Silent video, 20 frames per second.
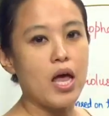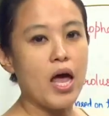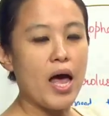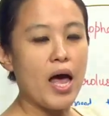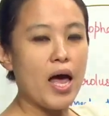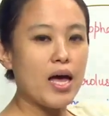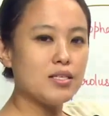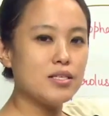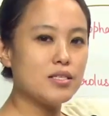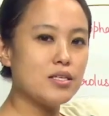
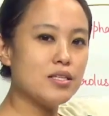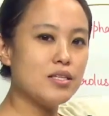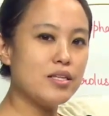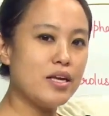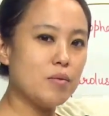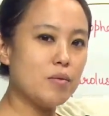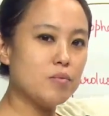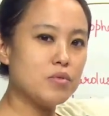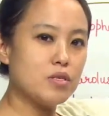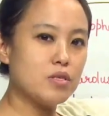As the
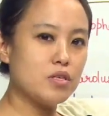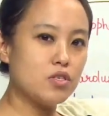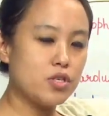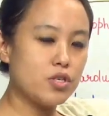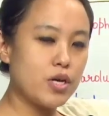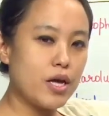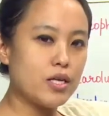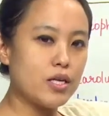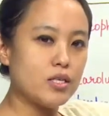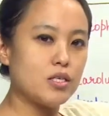name
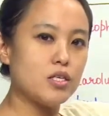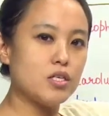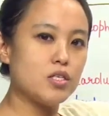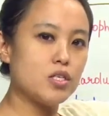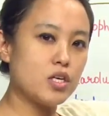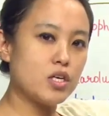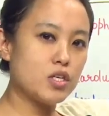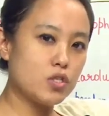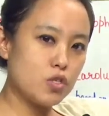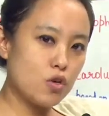suggests,
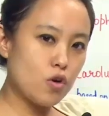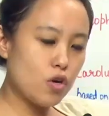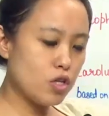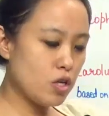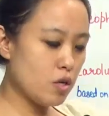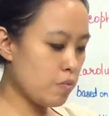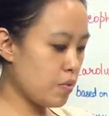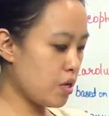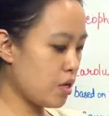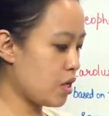
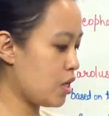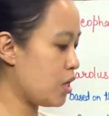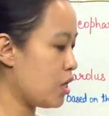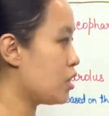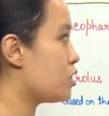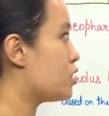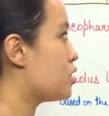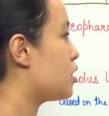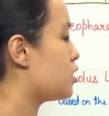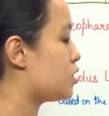taxonomy
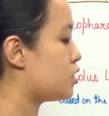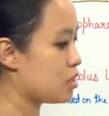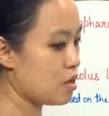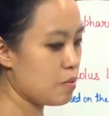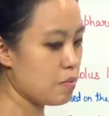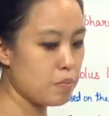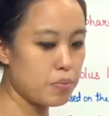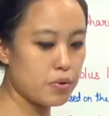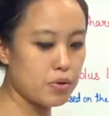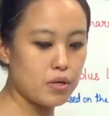is the
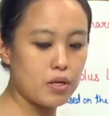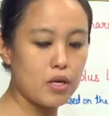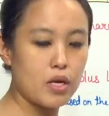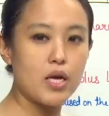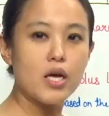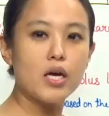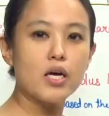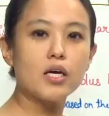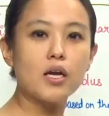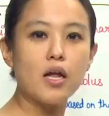simple
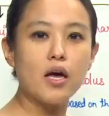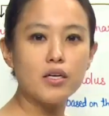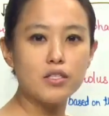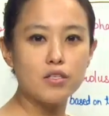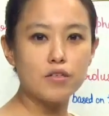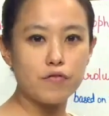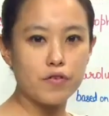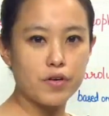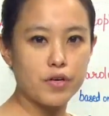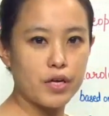
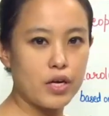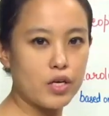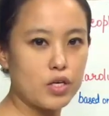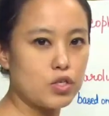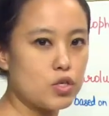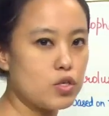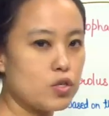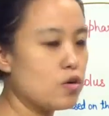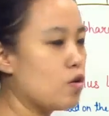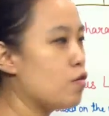
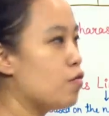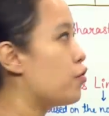classification of